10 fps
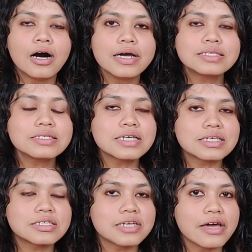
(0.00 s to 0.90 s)
is the
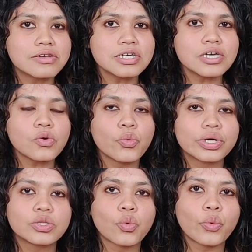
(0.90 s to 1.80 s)
dexterity
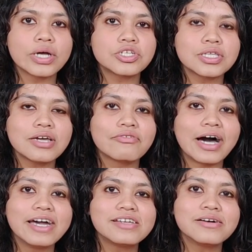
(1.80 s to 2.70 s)
with which the
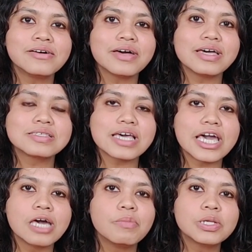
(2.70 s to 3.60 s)
writer is
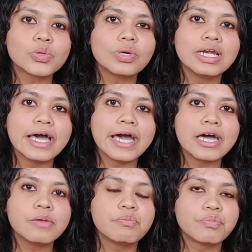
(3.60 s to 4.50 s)
able to
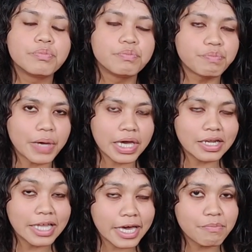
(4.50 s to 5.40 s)
lay
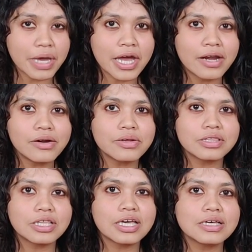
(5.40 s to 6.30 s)
bare
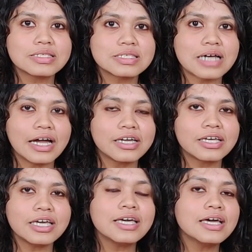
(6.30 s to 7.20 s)
the
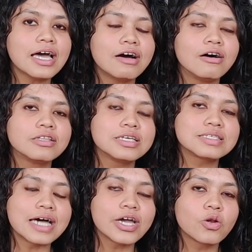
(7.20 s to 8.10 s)
psyche, the
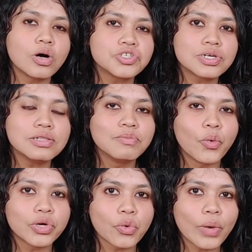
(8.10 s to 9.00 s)
psychological
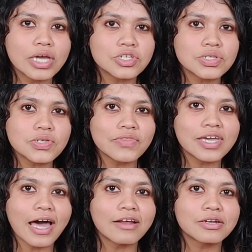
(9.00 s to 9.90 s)
motivations of
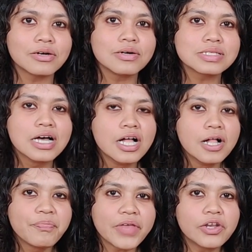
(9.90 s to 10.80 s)
the characters,
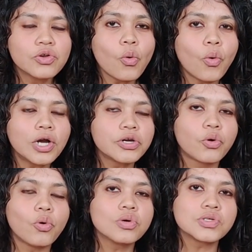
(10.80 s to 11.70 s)
and
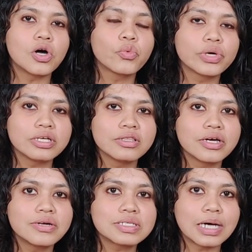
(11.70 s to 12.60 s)
what goes on within
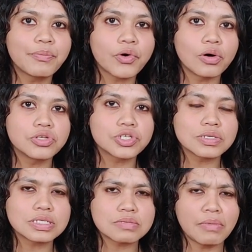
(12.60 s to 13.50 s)
their
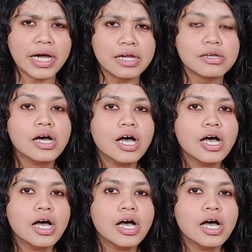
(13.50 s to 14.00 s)
subconscious mind.